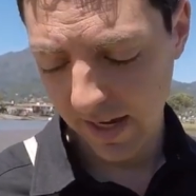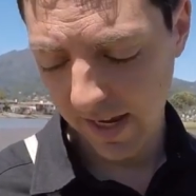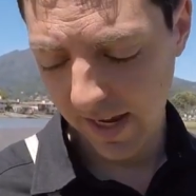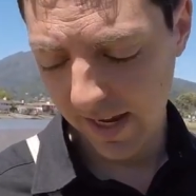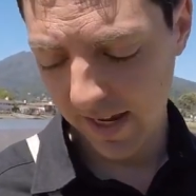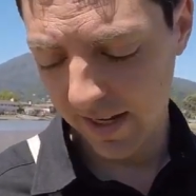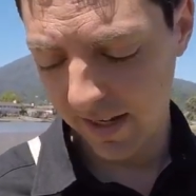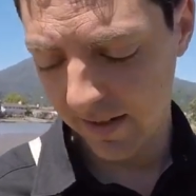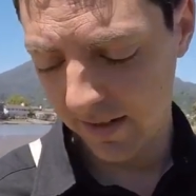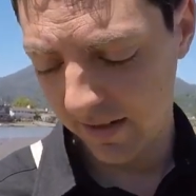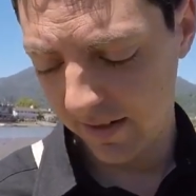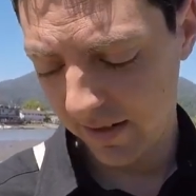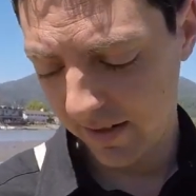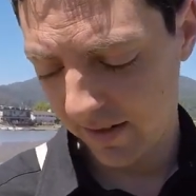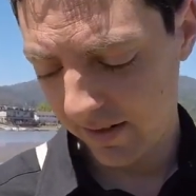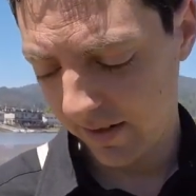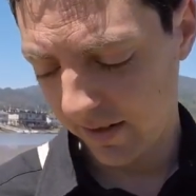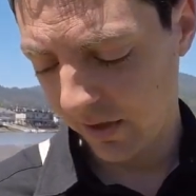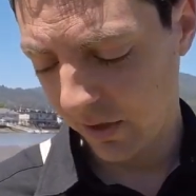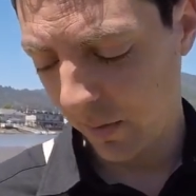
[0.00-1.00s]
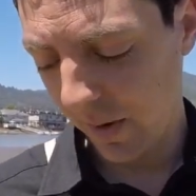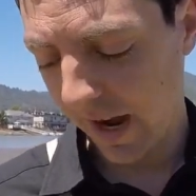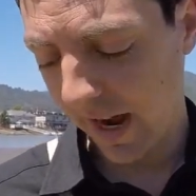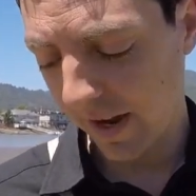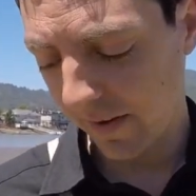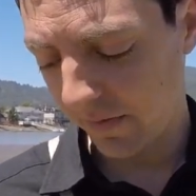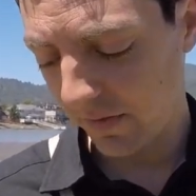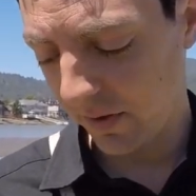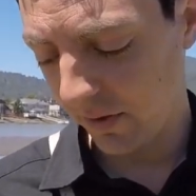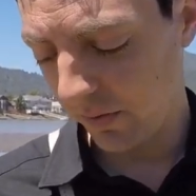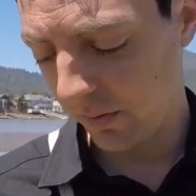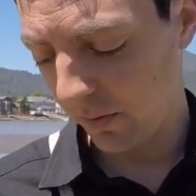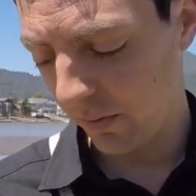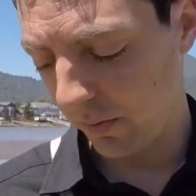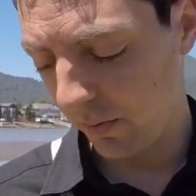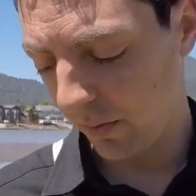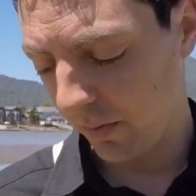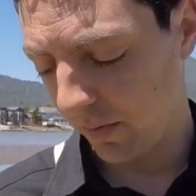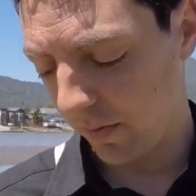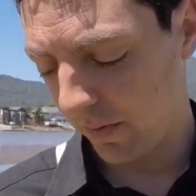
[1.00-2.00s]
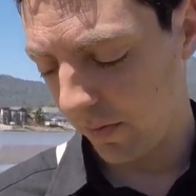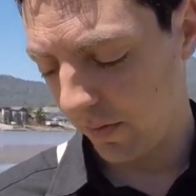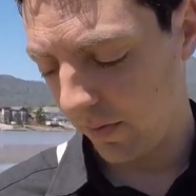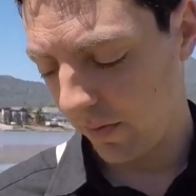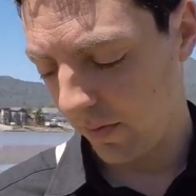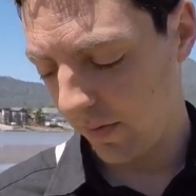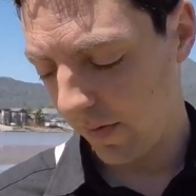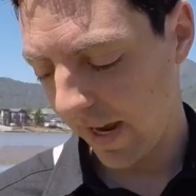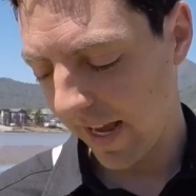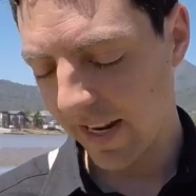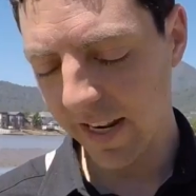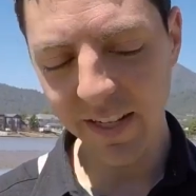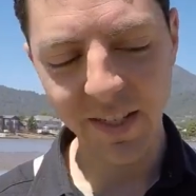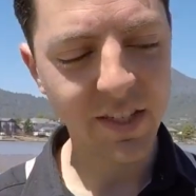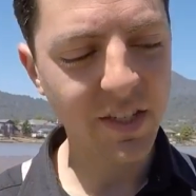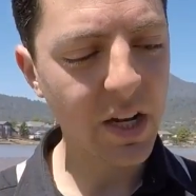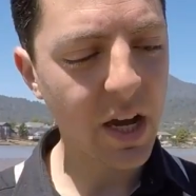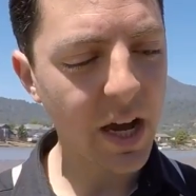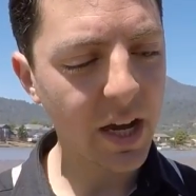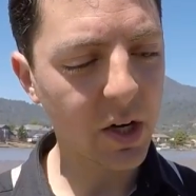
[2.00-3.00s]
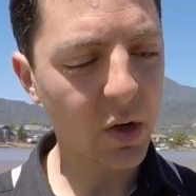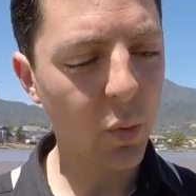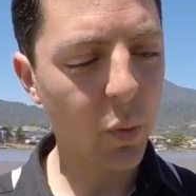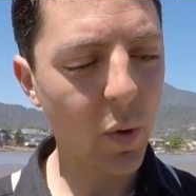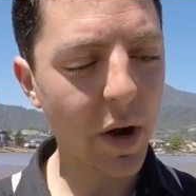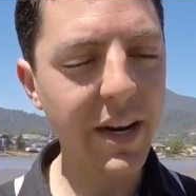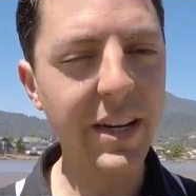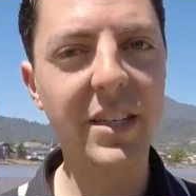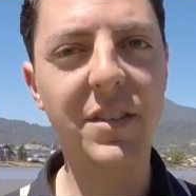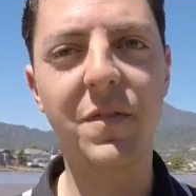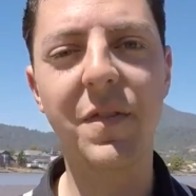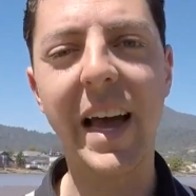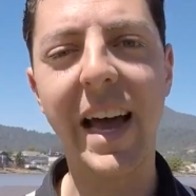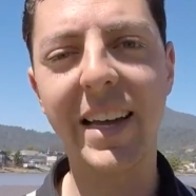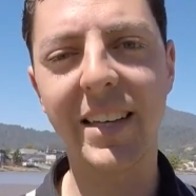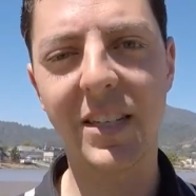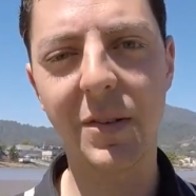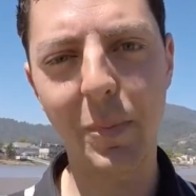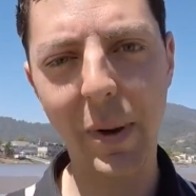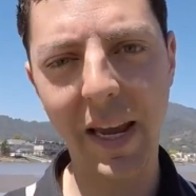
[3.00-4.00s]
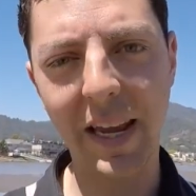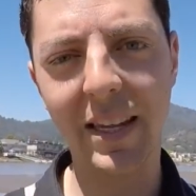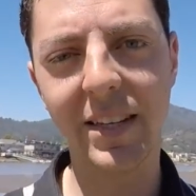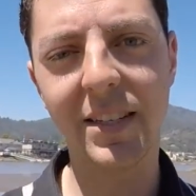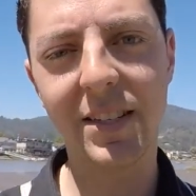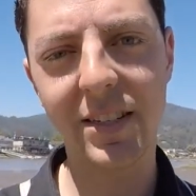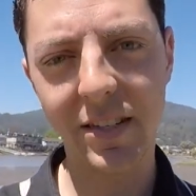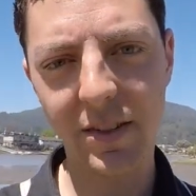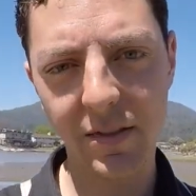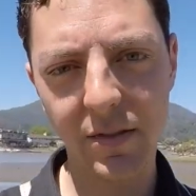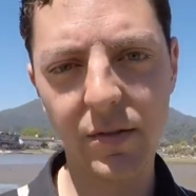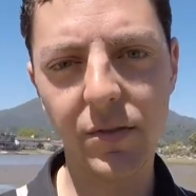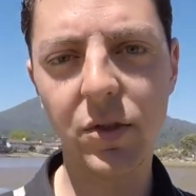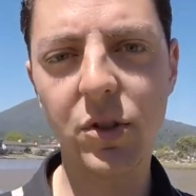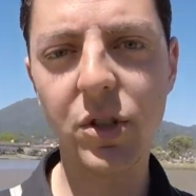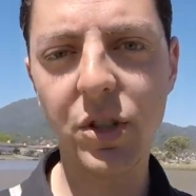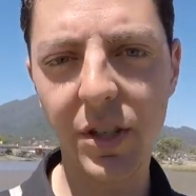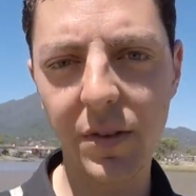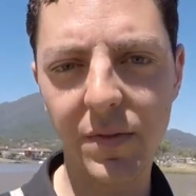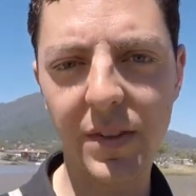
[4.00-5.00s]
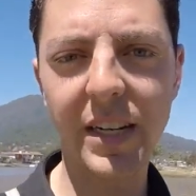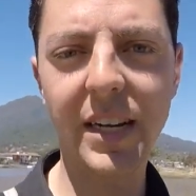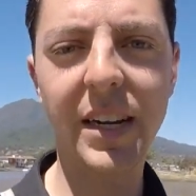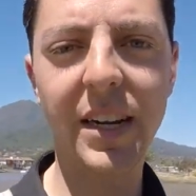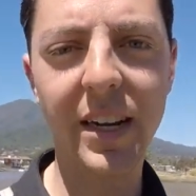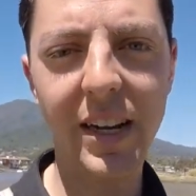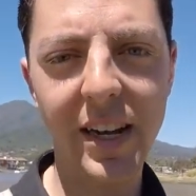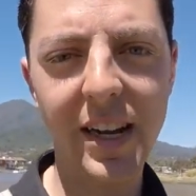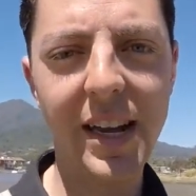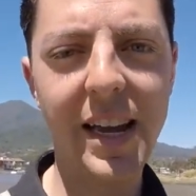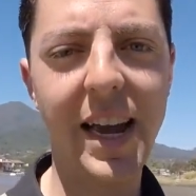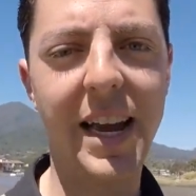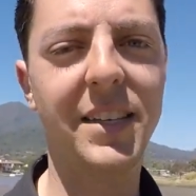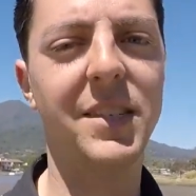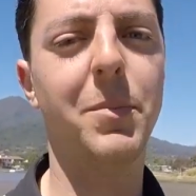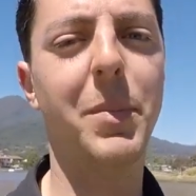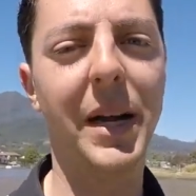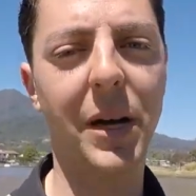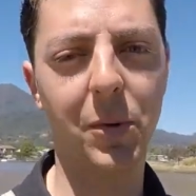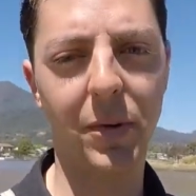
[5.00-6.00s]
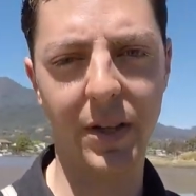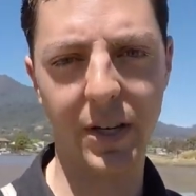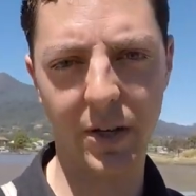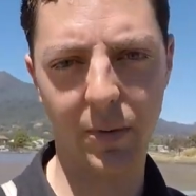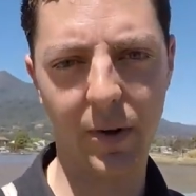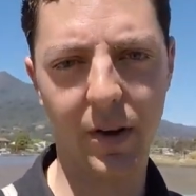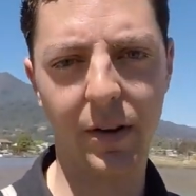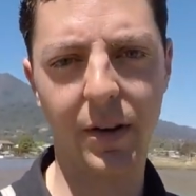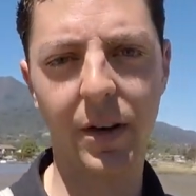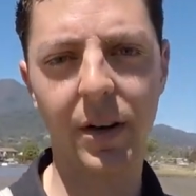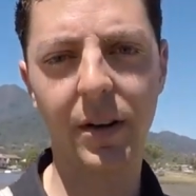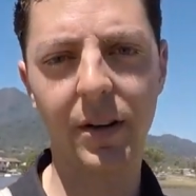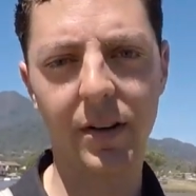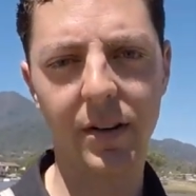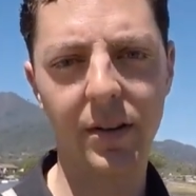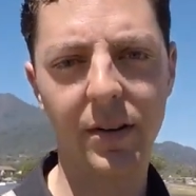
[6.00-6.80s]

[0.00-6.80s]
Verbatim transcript: And you have to, and it's not quite as fast paced shifting as a bike with a derailleur.